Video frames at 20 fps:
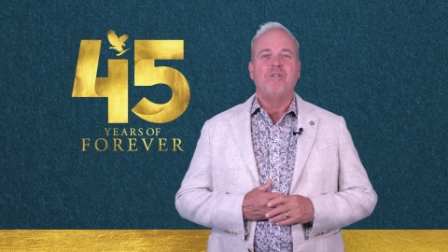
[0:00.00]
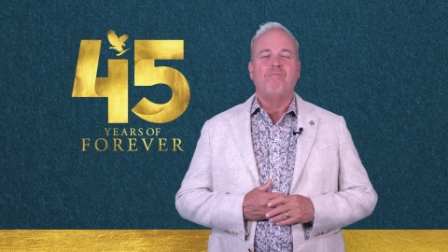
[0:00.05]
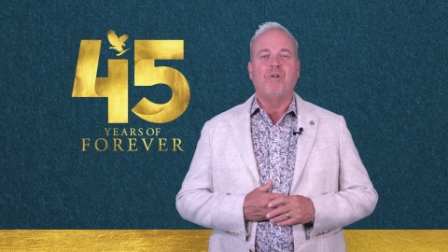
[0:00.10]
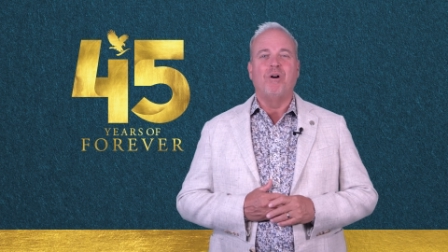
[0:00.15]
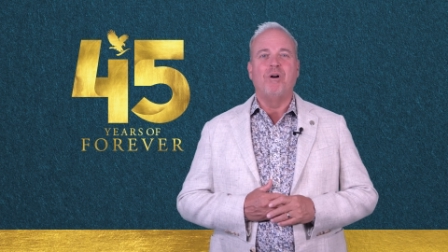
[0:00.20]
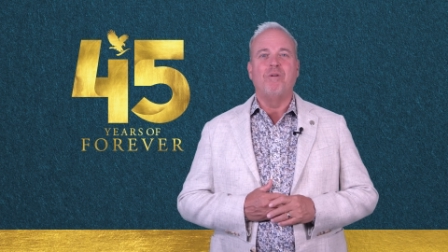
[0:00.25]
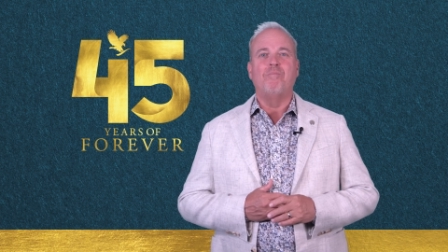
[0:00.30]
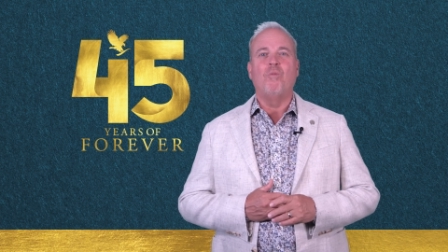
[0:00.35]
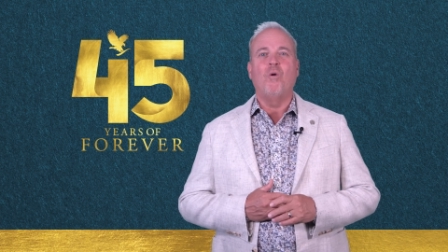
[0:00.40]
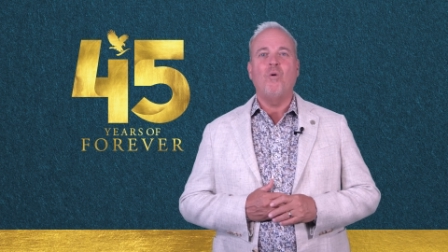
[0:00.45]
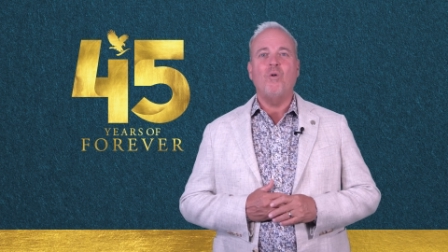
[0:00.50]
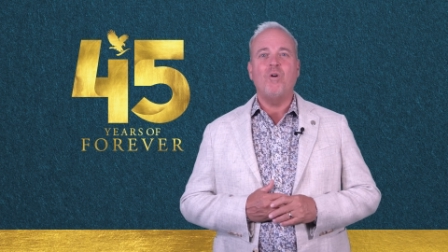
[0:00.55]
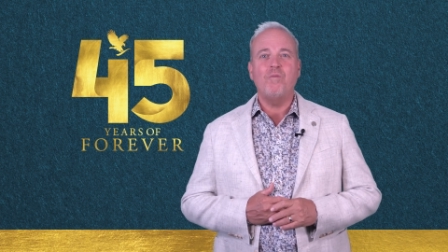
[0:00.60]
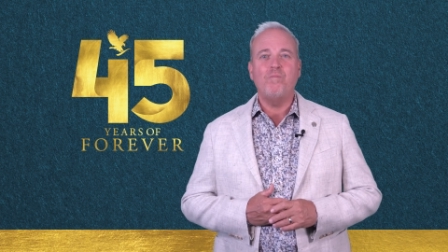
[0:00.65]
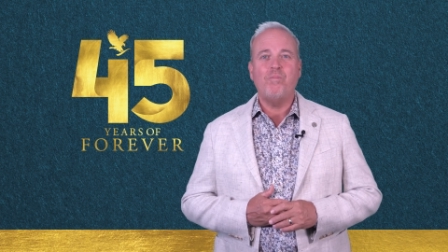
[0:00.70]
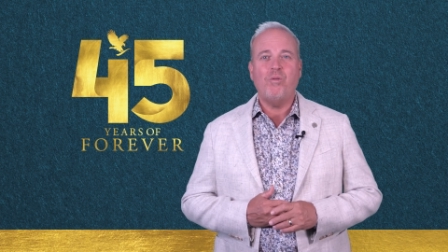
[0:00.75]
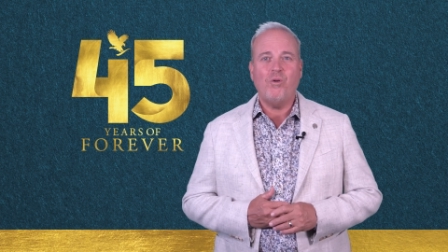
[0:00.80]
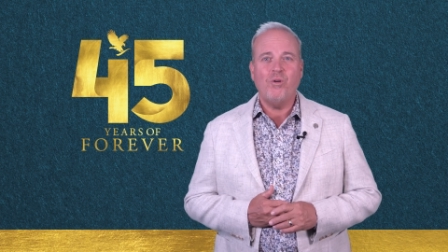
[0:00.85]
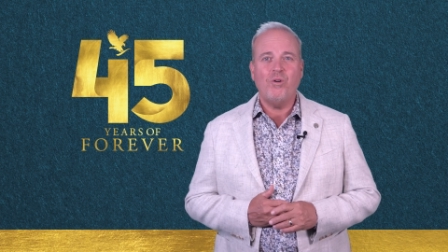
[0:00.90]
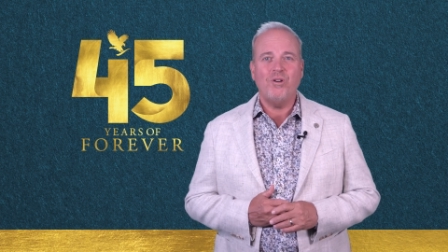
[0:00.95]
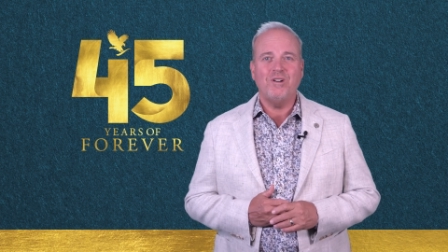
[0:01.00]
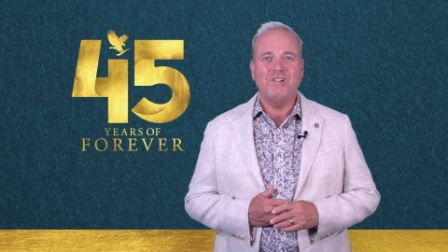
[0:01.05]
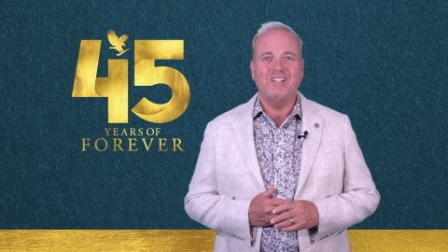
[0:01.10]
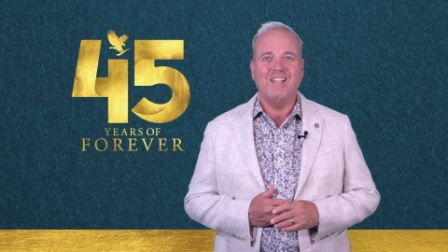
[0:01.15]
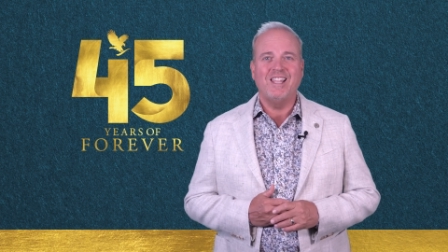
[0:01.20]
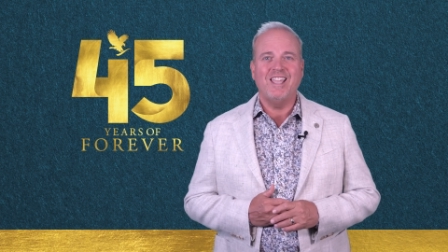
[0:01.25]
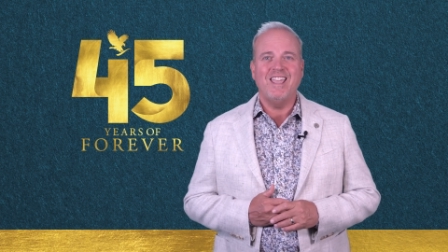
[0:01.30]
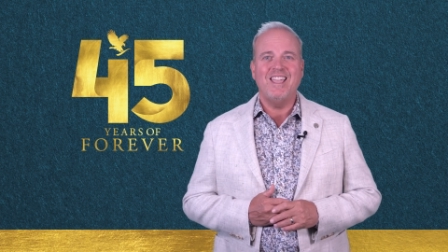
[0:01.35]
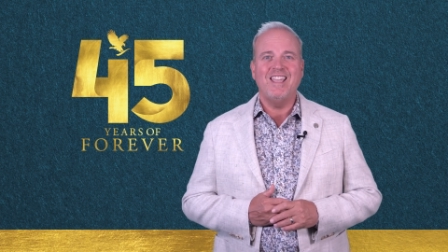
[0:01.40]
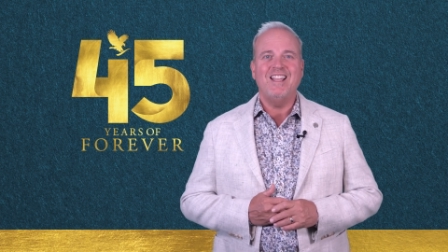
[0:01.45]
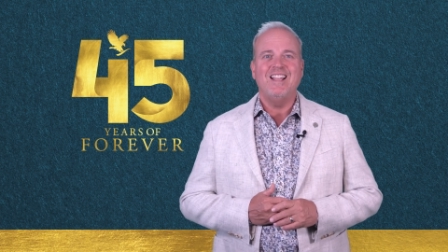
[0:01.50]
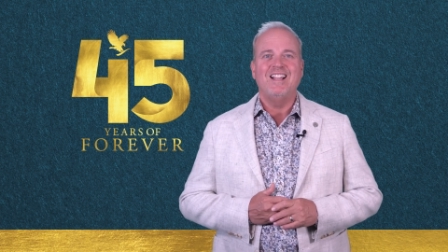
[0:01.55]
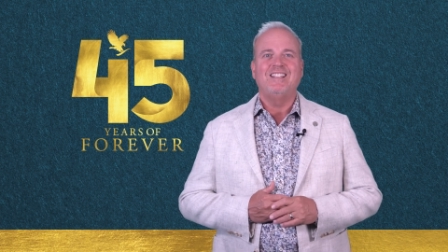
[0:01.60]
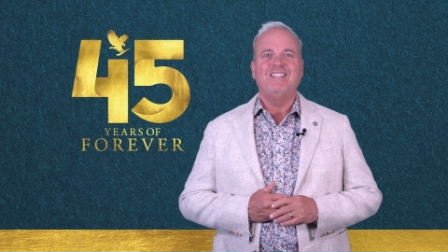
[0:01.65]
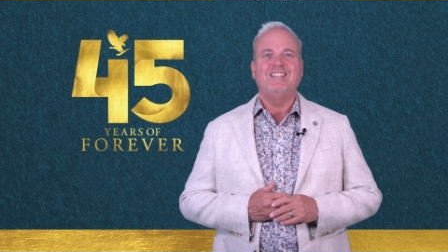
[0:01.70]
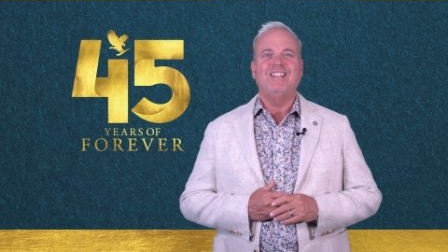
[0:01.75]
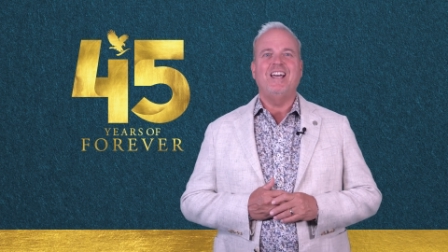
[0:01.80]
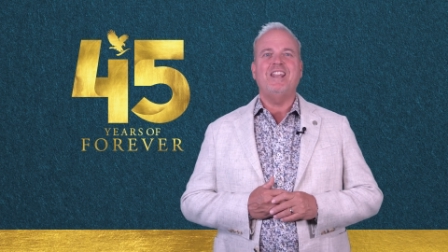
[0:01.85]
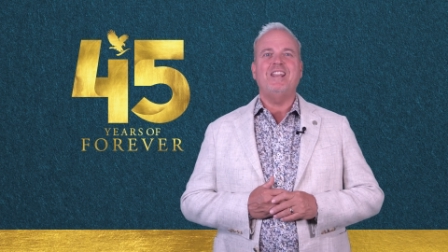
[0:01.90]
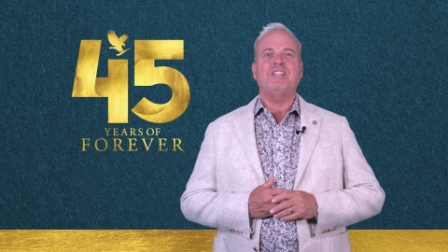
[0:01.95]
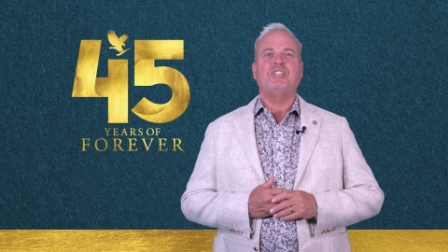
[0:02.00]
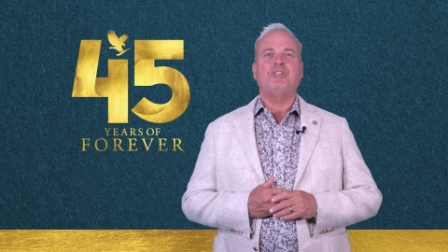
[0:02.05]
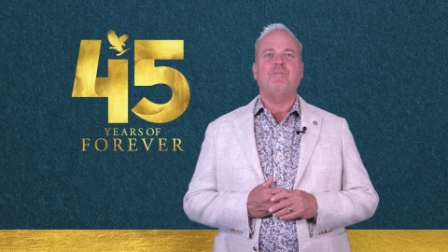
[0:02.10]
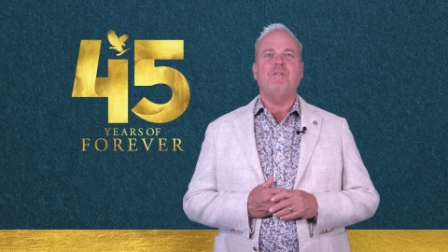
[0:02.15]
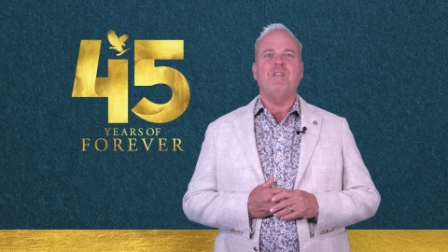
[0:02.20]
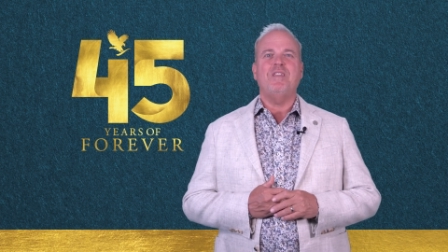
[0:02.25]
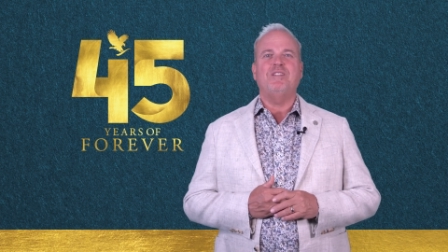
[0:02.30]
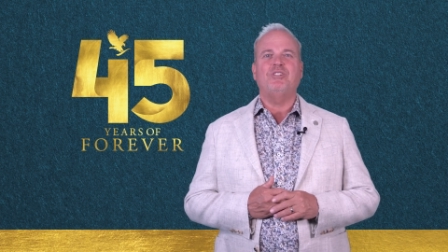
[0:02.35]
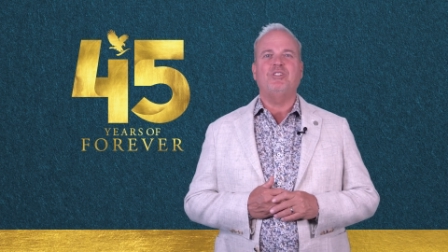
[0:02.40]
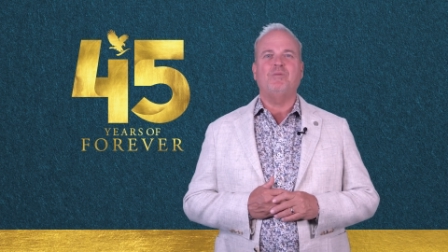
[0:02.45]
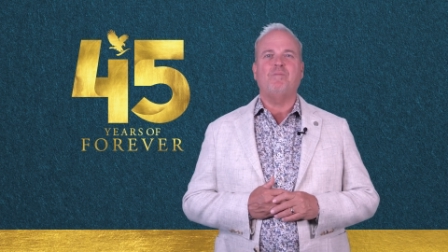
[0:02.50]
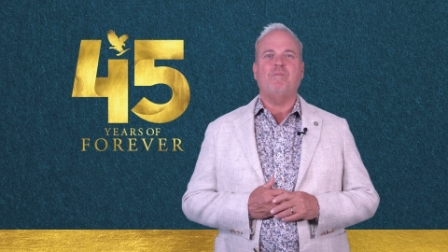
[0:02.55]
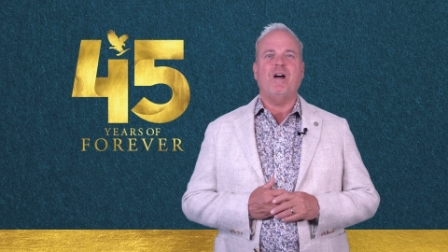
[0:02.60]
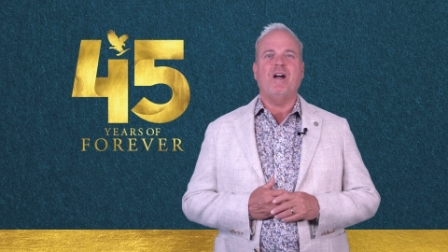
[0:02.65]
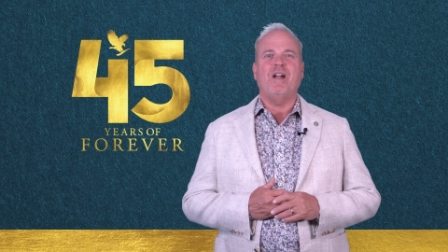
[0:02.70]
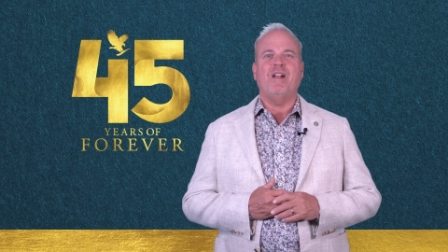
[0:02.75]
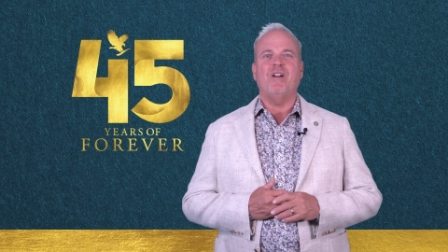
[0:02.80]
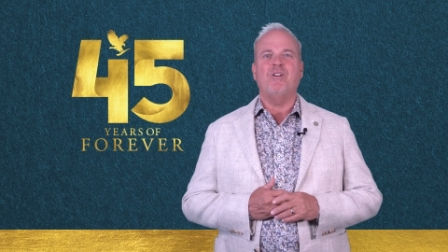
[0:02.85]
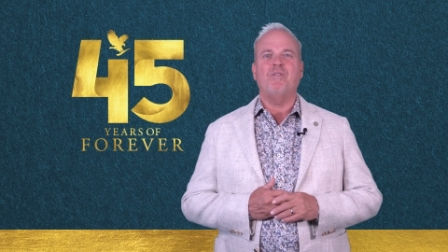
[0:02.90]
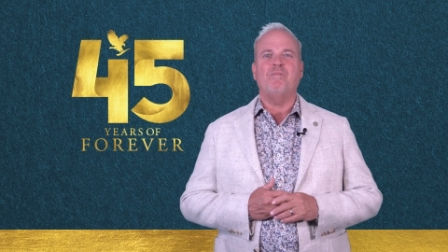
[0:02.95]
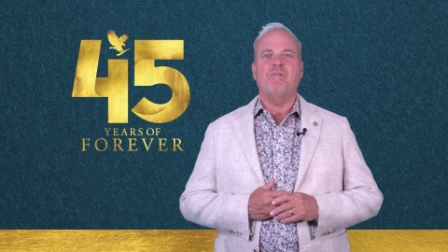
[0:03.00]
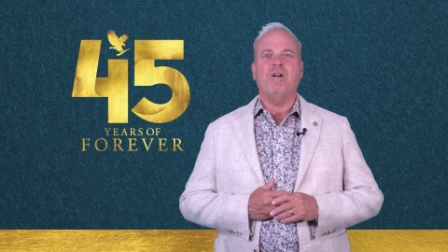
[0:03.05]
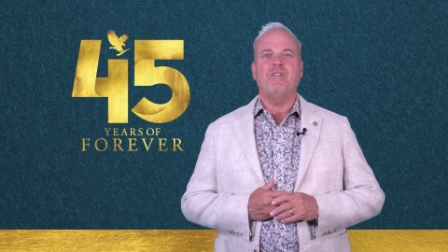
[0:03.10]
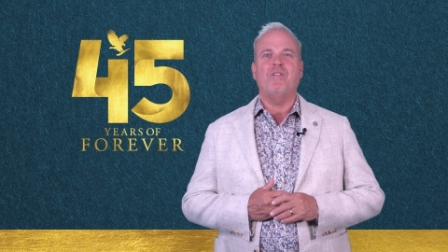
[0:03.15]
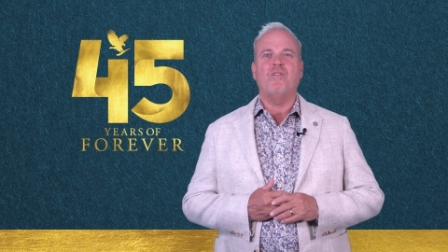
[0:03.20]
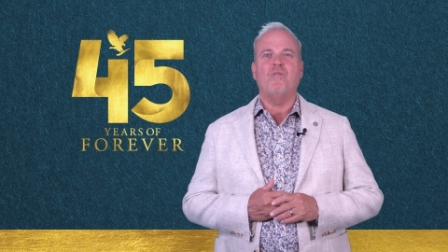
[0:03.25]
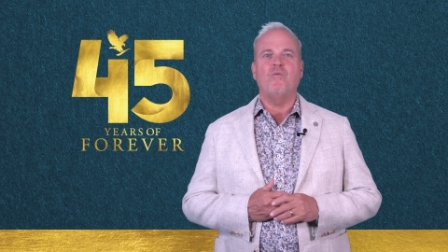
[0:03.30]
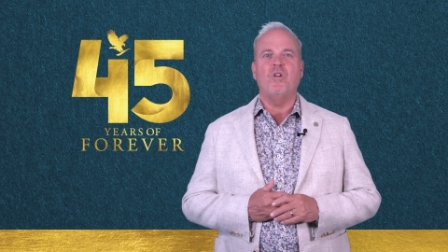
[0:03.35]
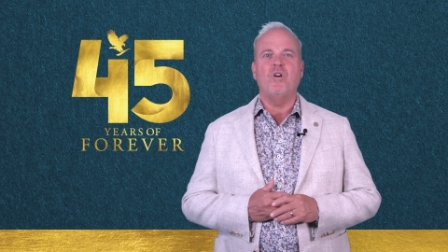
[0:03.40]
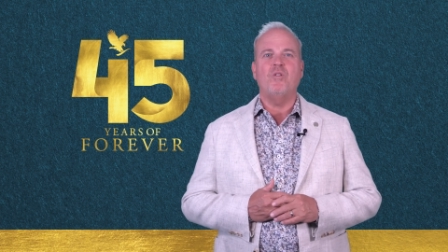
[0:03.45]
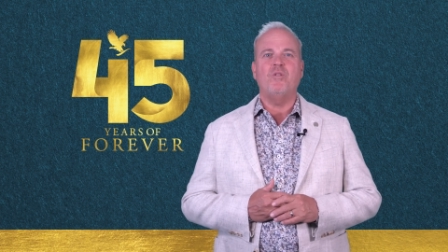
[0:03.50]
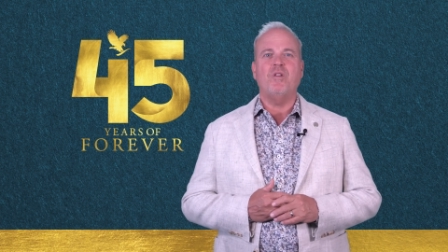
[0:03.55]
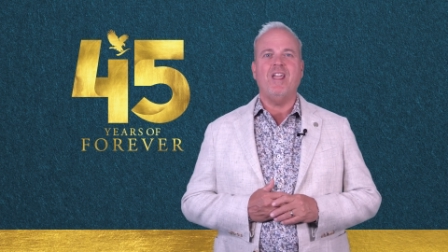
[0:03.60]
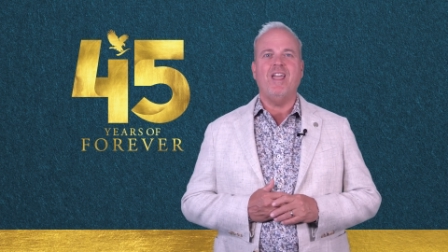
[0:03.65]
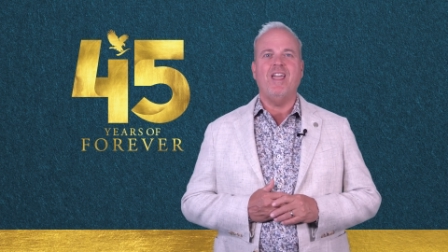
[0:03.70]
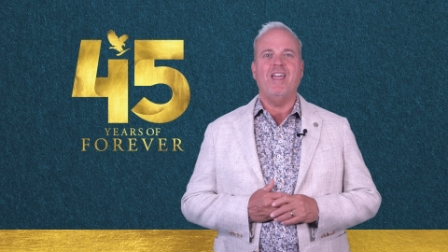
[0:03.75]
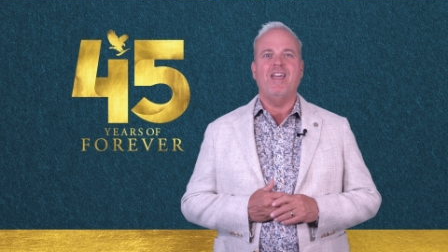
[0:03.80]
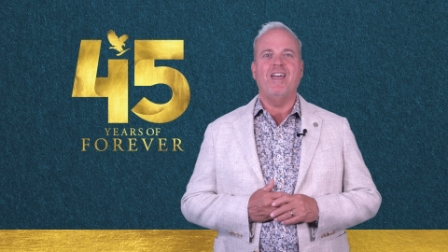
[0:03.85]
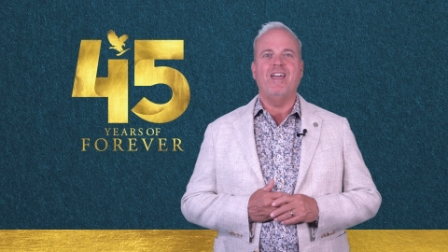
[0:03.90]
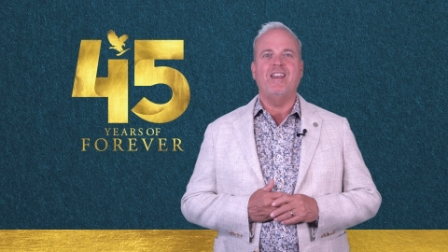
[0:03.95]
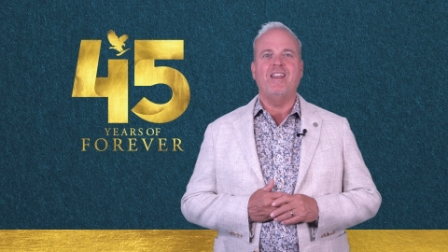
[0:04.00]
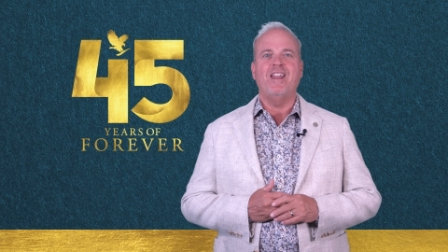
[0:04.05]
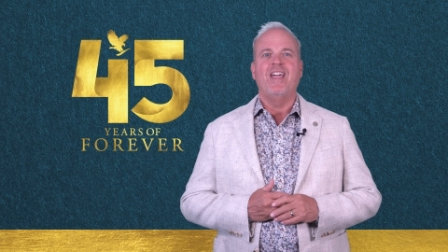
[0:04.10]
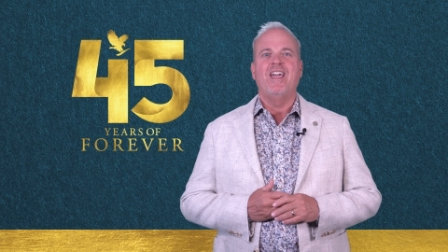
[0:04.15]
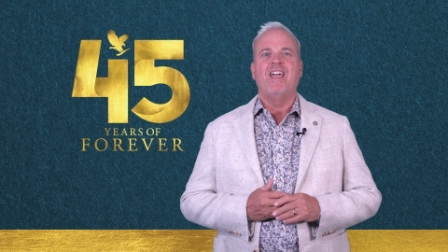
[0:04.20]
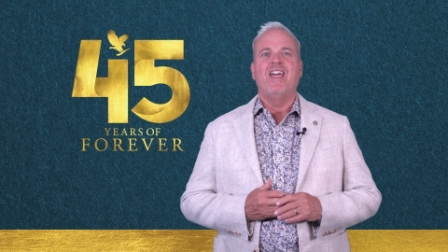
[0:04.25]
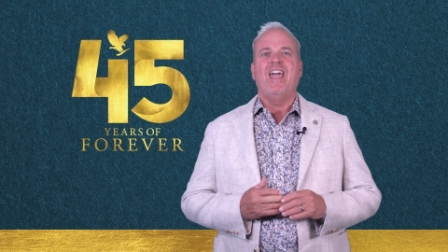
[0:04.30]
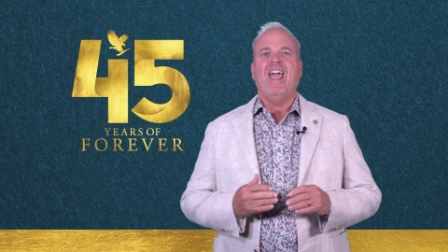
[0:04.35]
but more importantly, let us be inspired by the road ahead